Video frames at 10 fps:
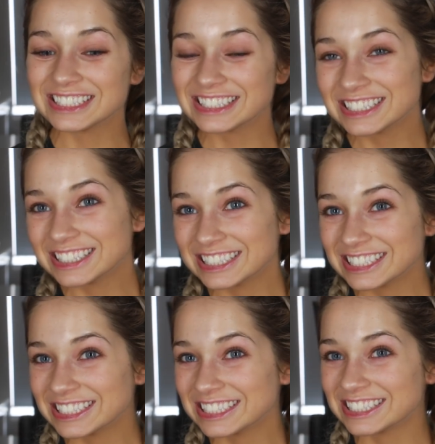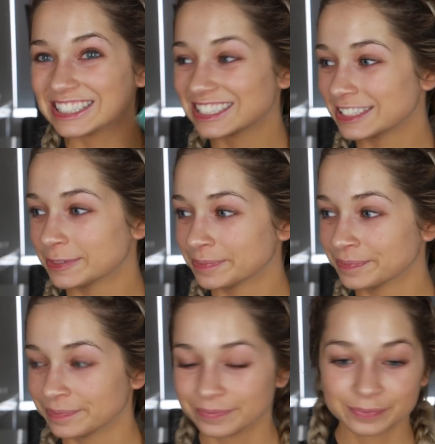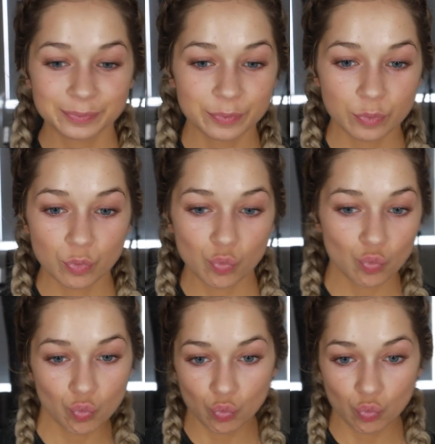and um, just the moisturizing spray, but I